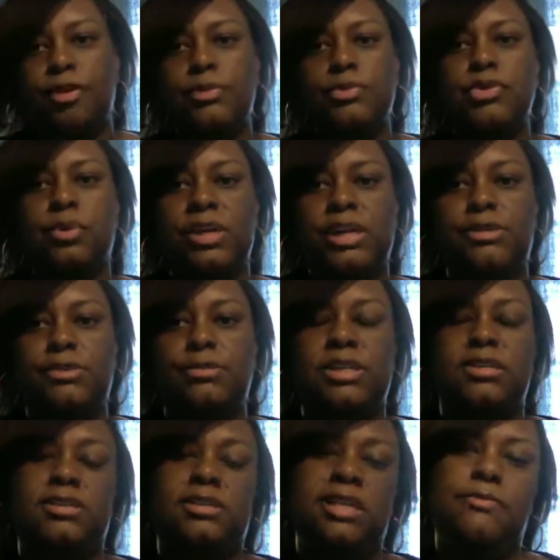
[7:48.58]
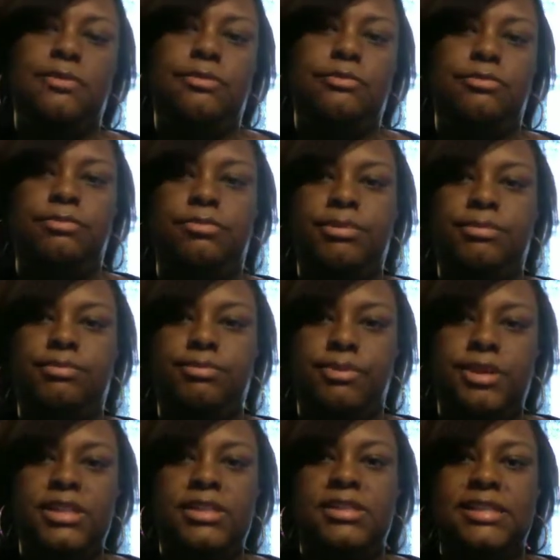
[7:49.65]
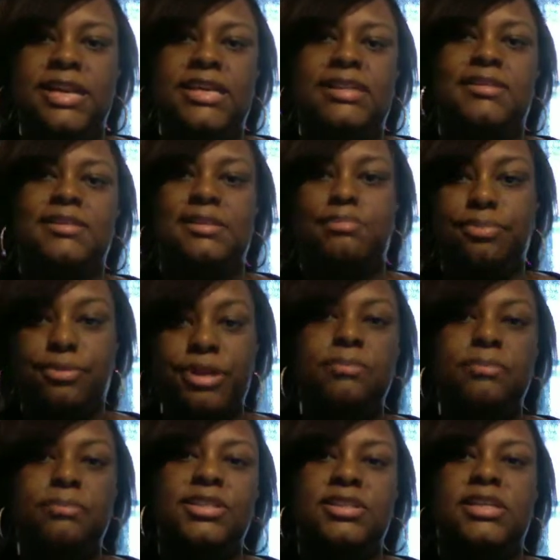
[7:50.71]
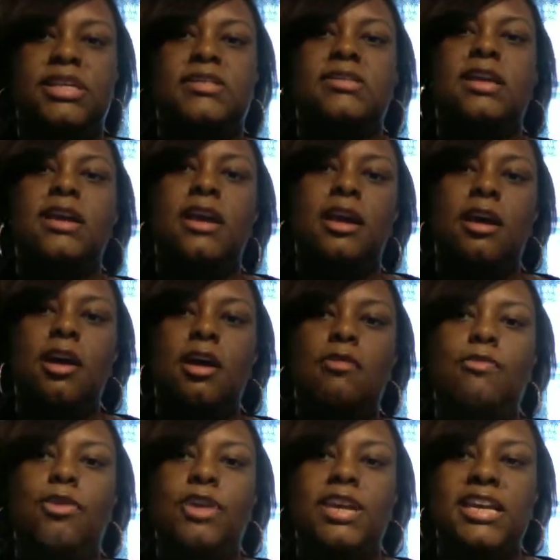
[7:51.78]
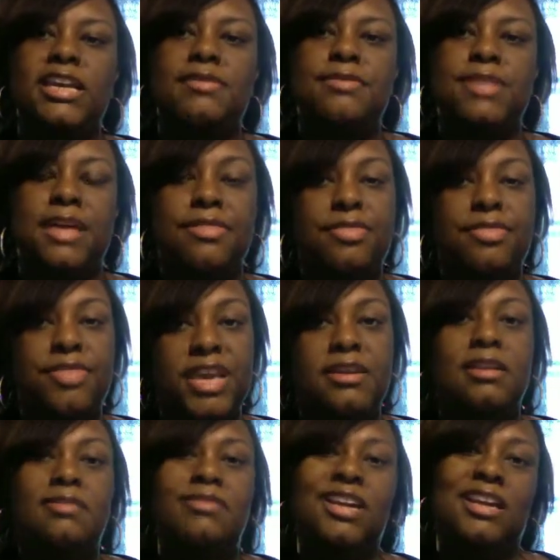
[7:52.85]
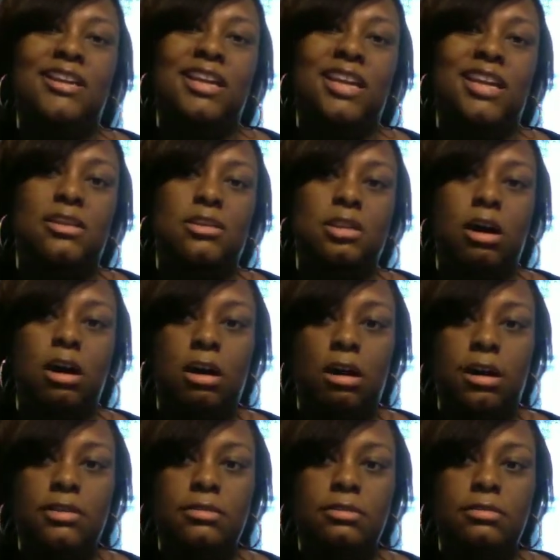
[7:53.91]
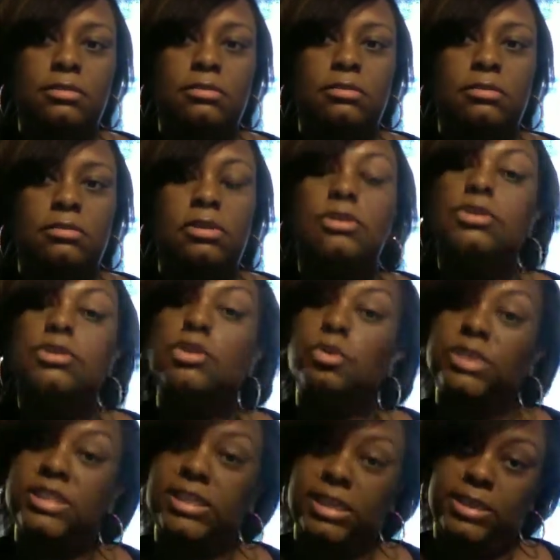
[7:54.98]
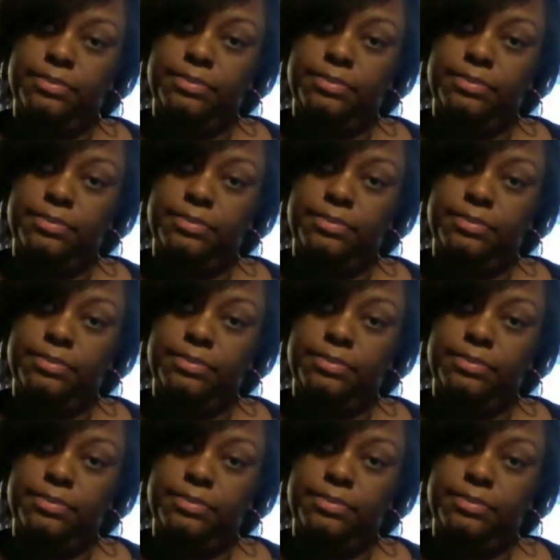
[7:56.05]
23:7 pretty much states, for he that thinketh in his heart, so is he.